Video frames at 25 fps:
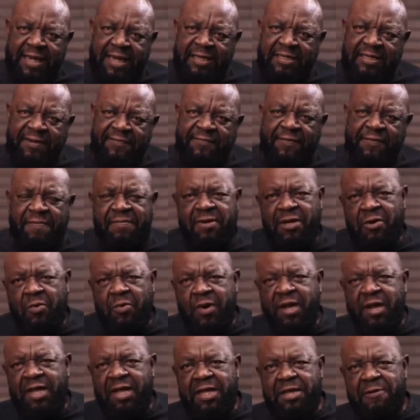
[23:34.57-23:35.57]
from the way
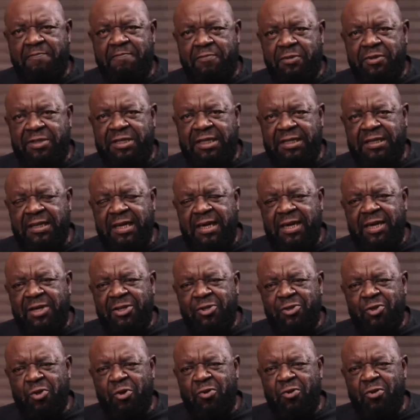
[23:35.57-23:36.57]
he put it.
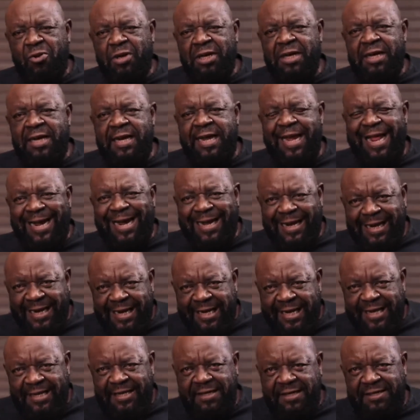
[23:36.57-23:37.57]
So in
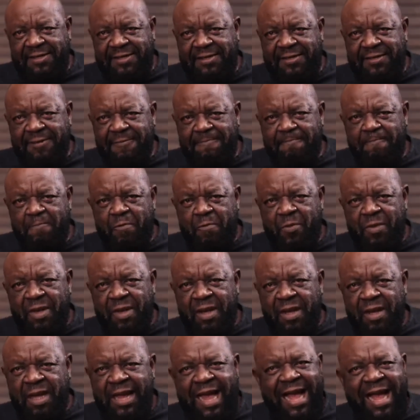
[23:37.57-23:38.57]
legalese,
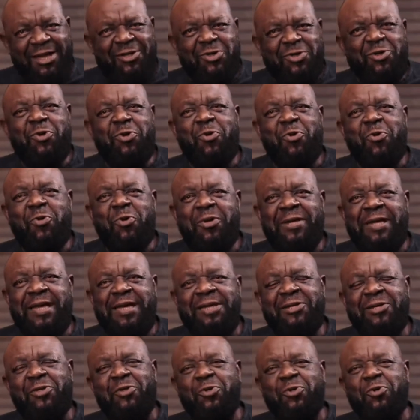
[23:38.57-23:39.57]
he has no
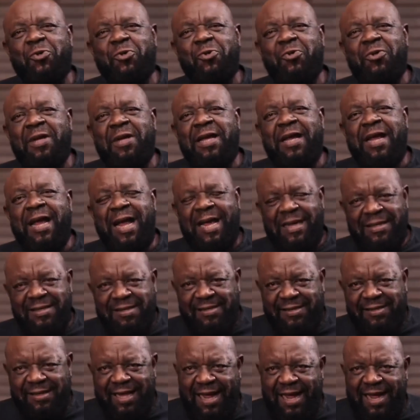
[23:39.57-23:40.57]
case to
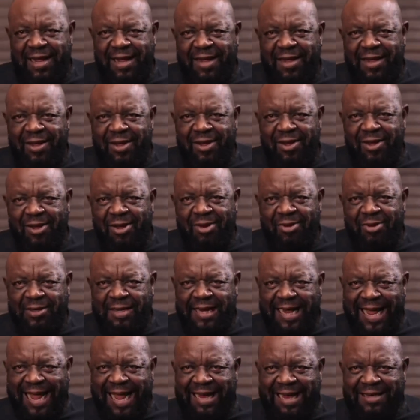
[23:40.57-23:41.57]
answer on
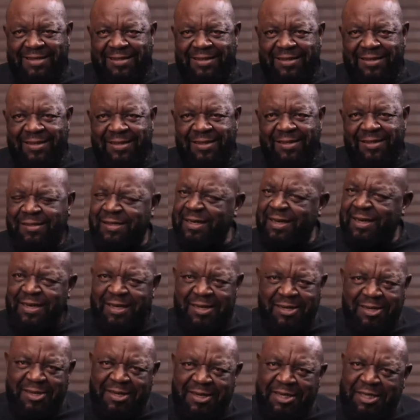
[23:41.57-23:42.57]
that. It's a
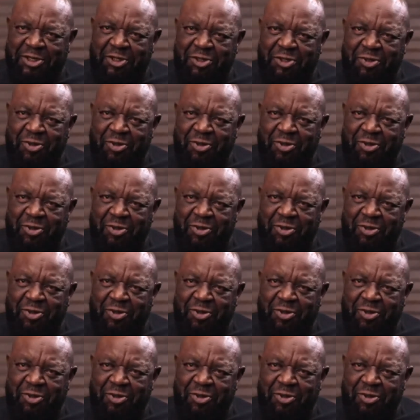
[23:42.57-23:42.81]
legal issue.